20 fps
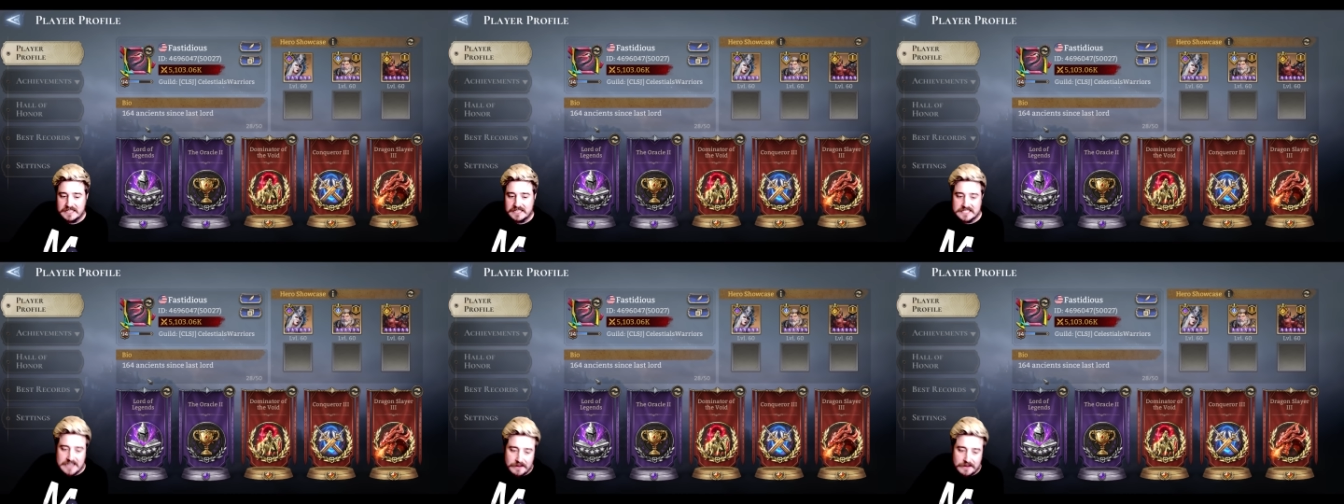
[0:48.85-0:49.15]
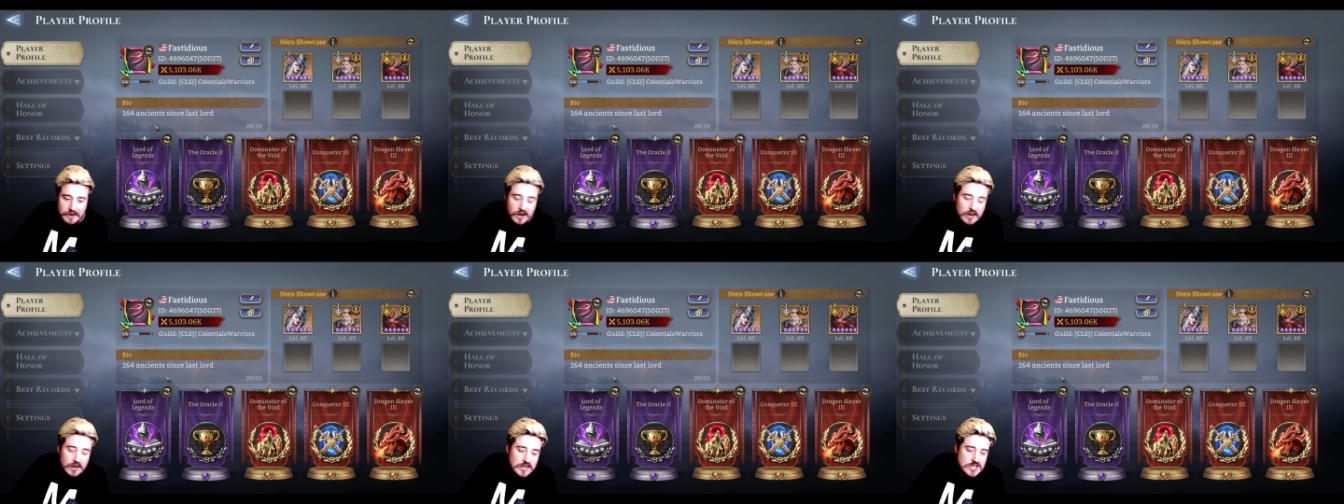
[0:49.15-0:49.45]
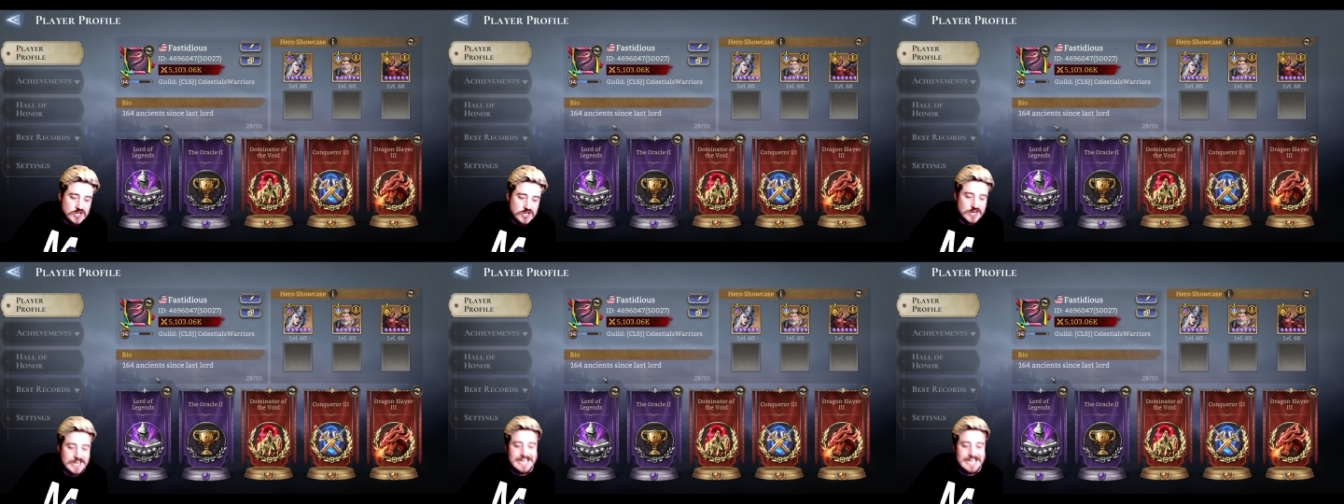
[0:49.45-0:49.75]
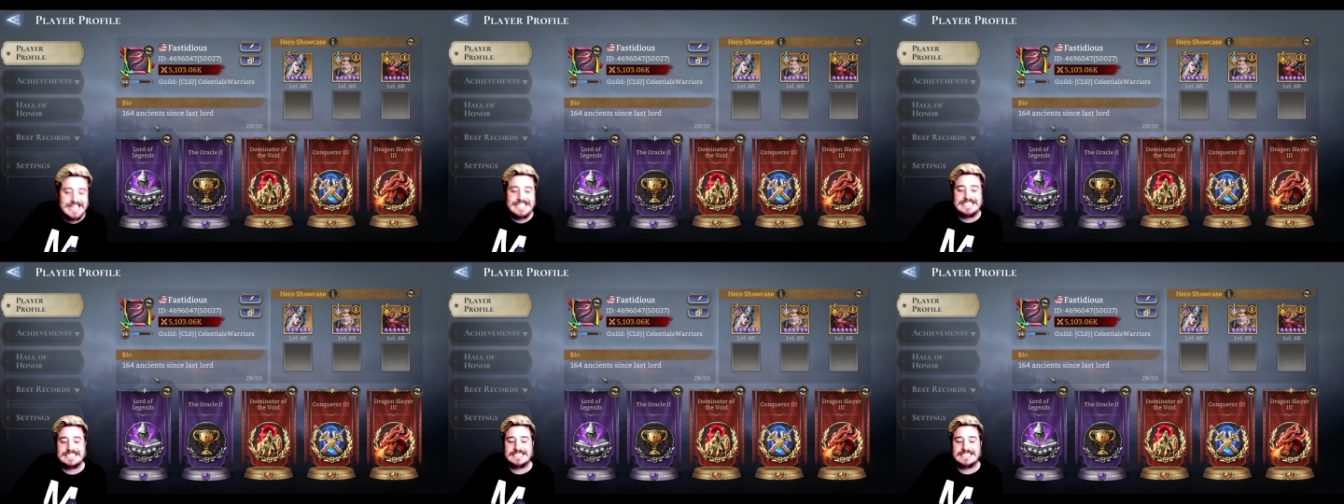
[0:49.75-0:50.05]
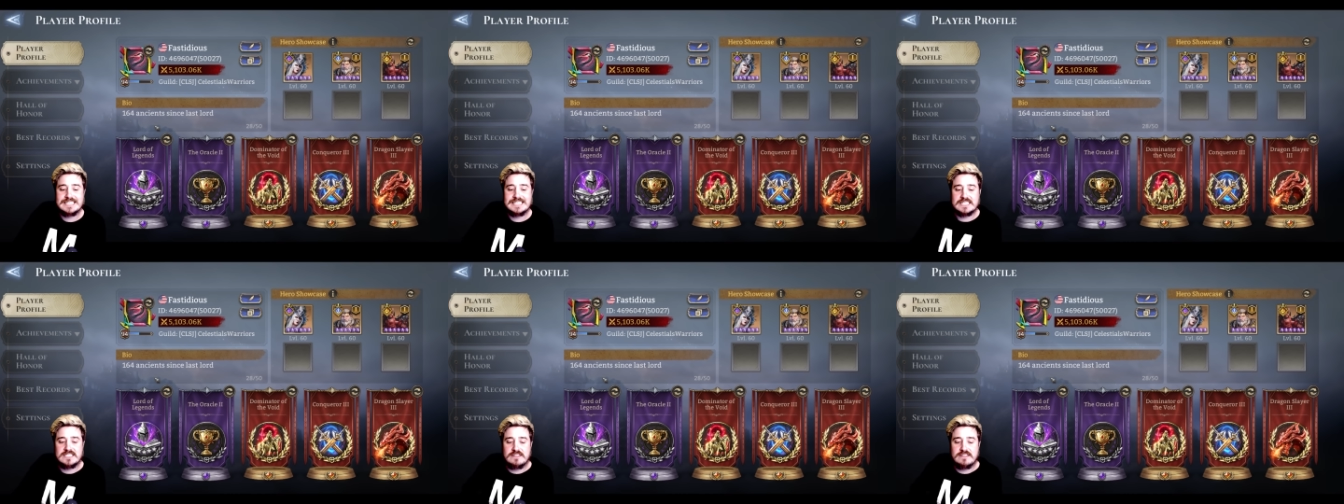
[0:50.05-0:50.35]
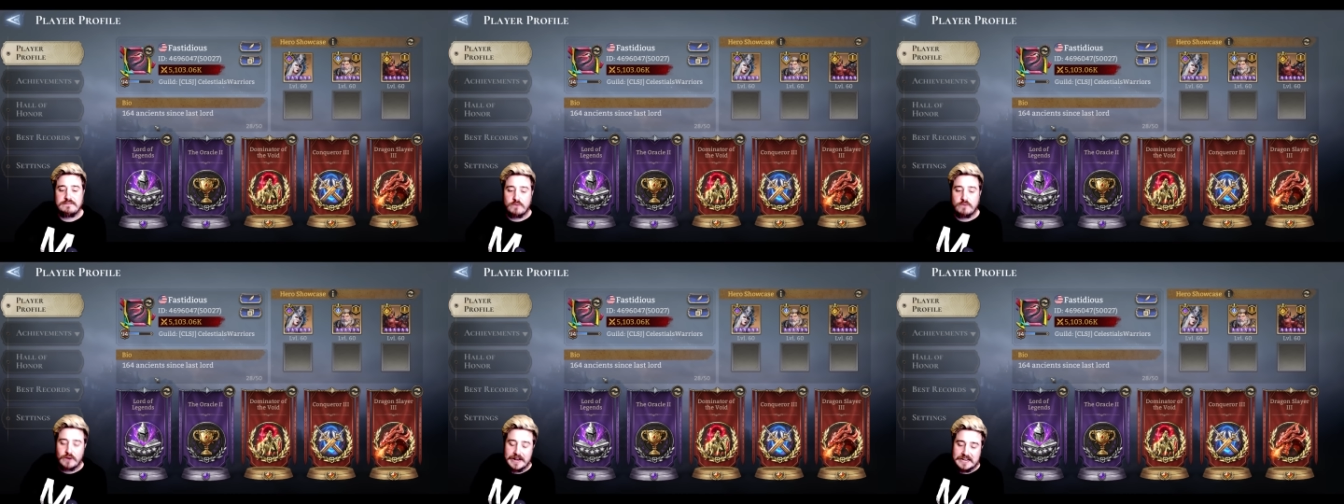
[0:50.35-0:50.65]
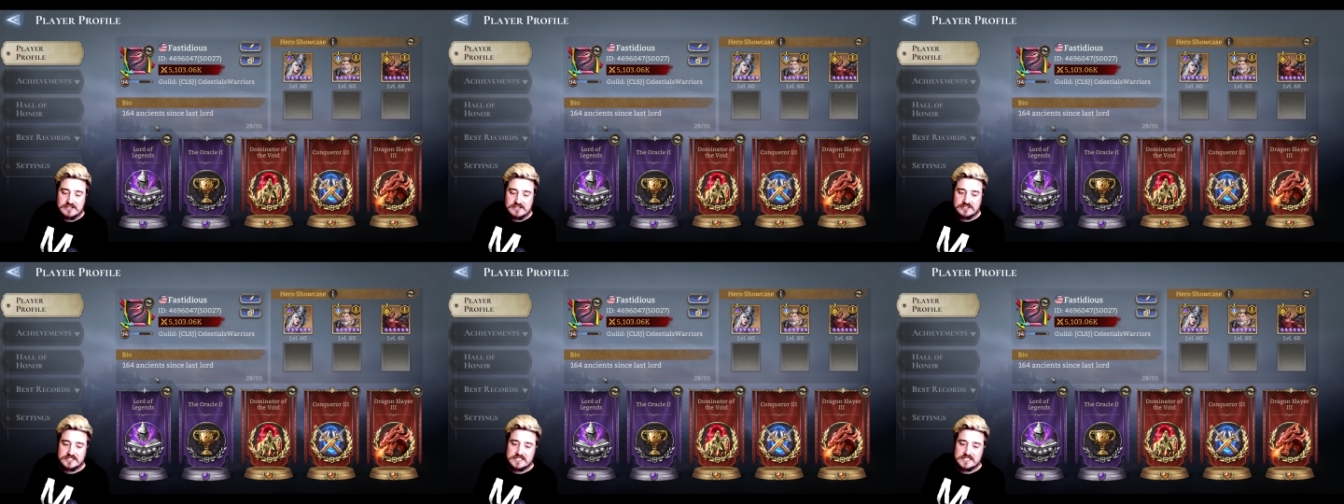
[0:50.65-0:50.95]
It's now 164
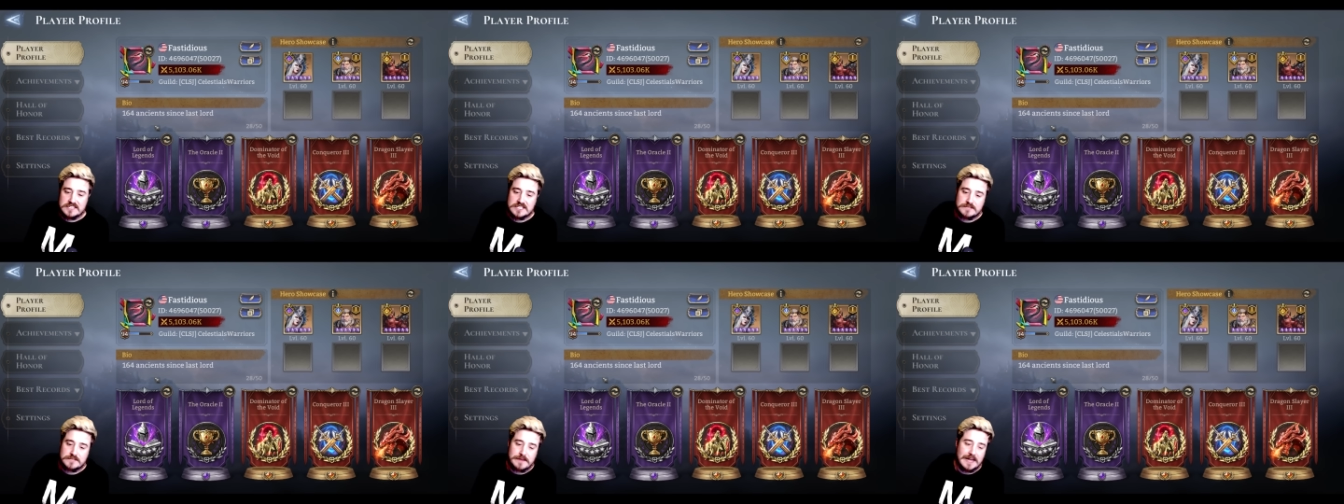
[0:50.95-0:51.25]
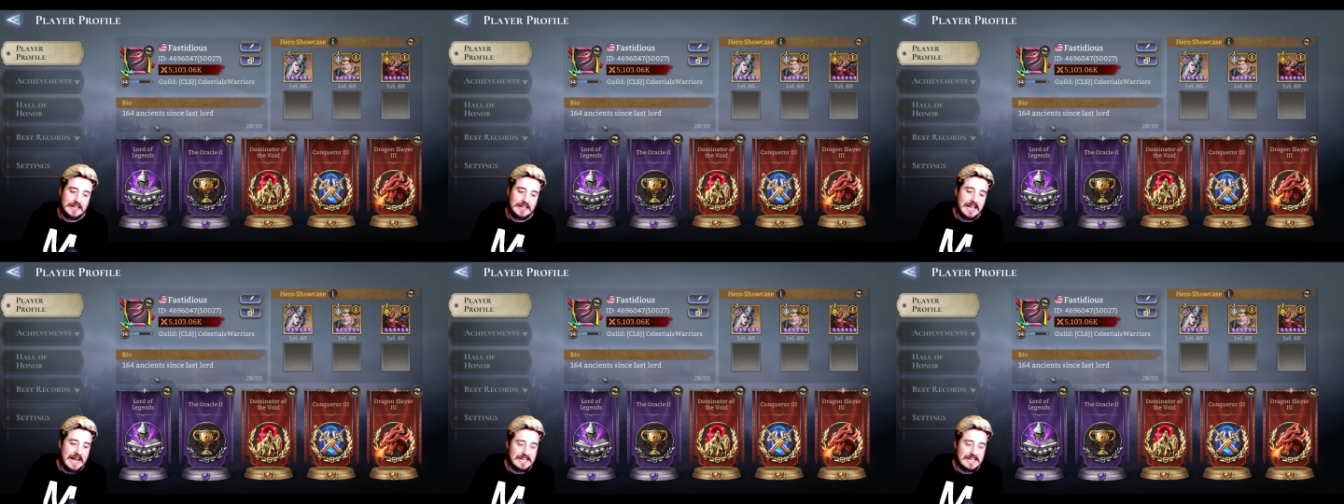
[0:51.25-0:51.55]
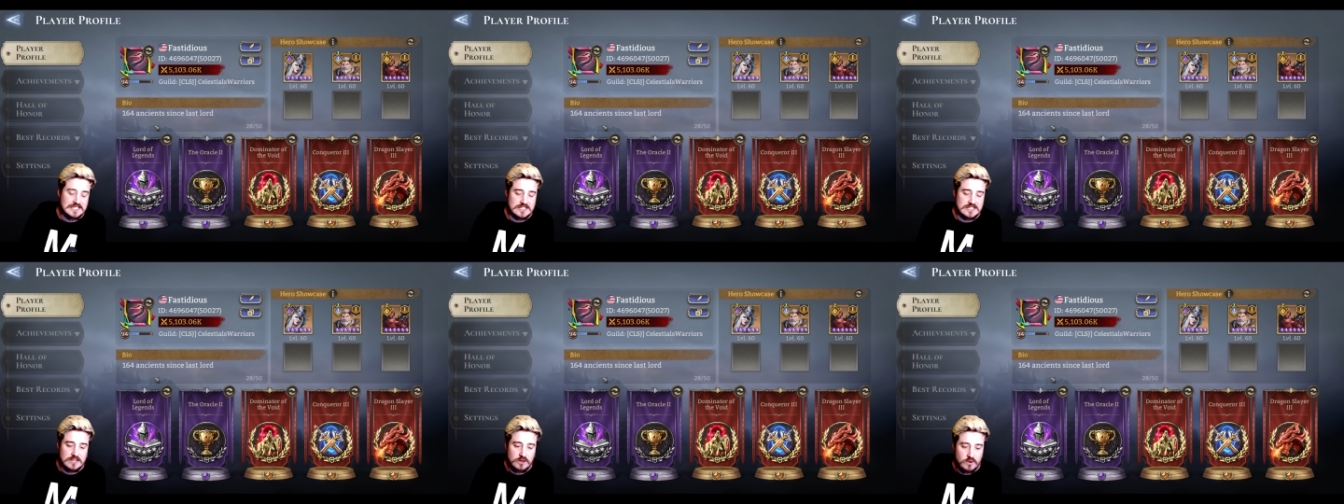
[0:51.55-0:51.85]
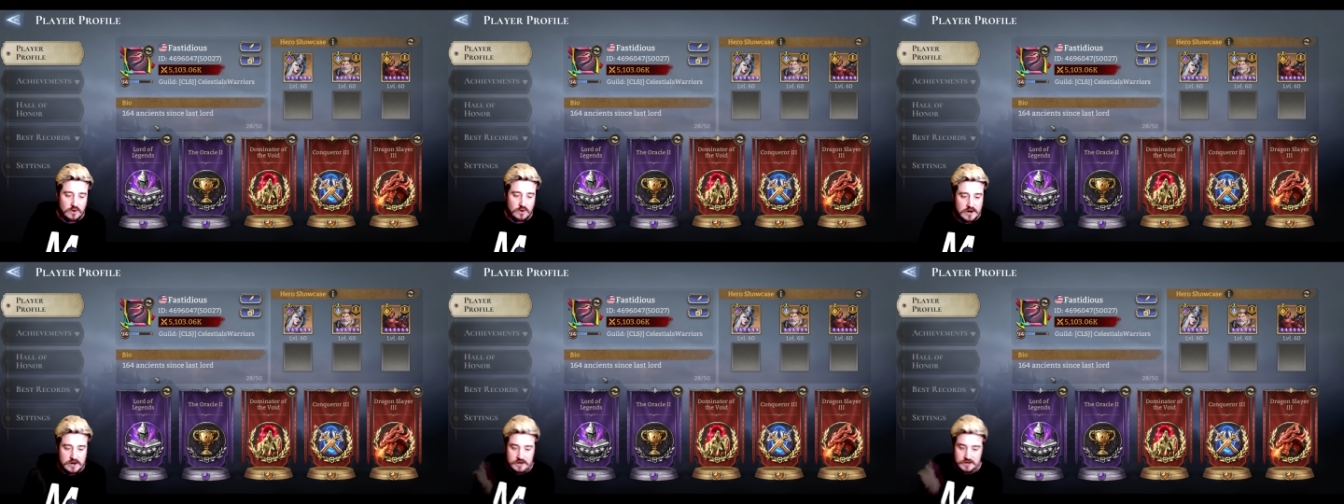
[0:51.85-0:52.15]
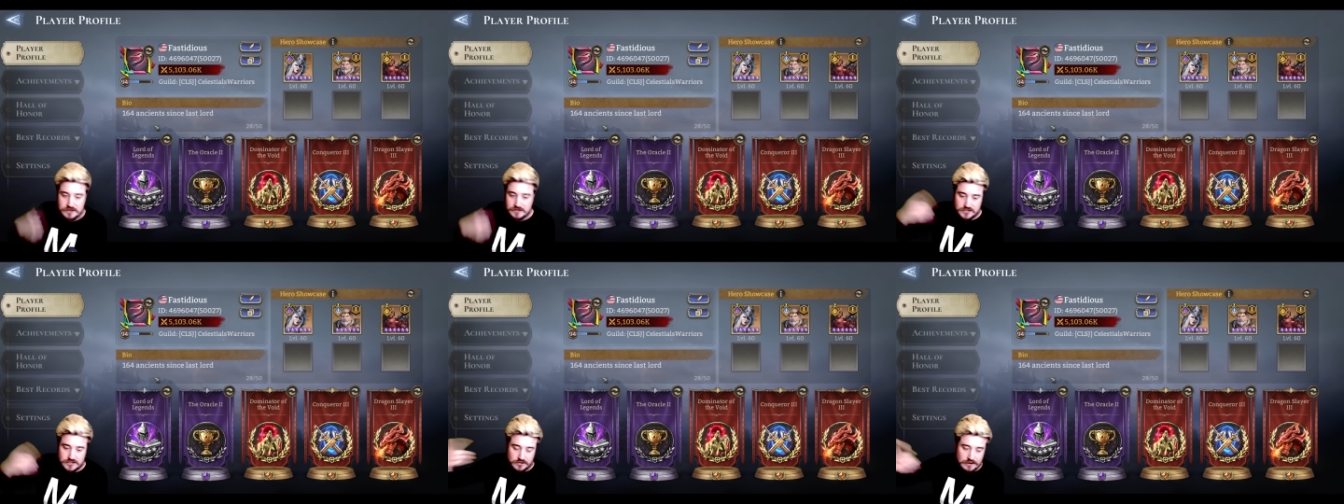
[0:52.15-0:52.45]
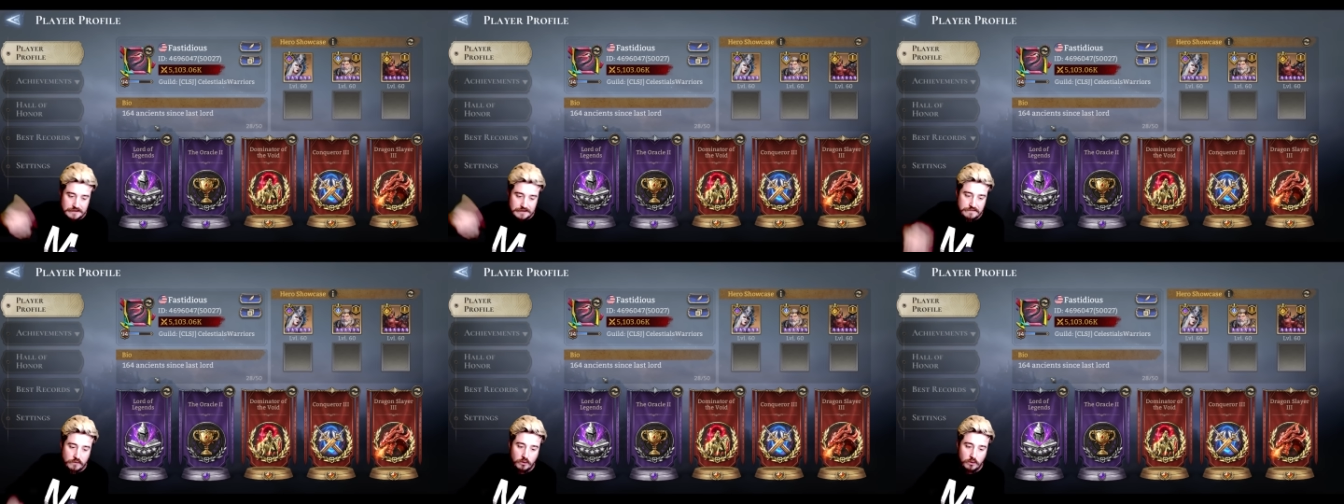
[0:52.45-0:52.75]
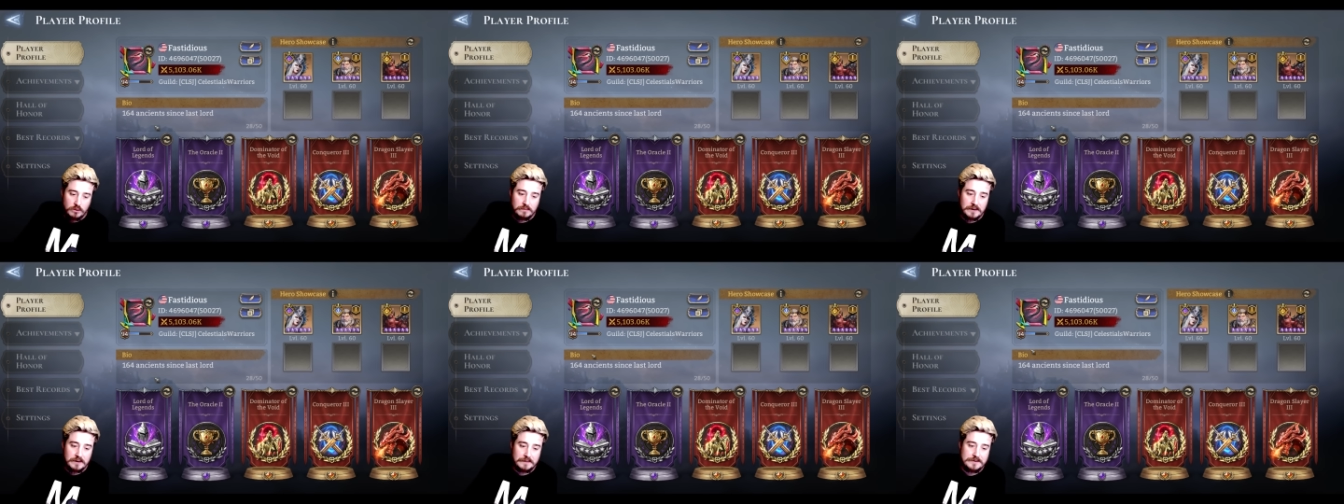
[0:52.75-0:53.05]
ancients since my last lord. Those
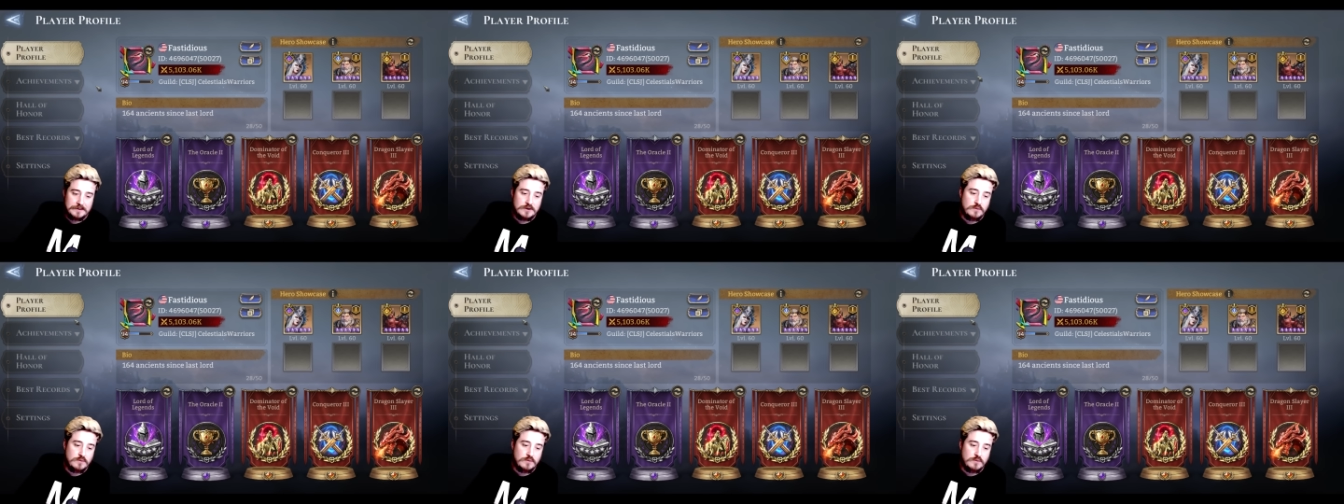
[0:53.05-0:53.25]
34 will bring me to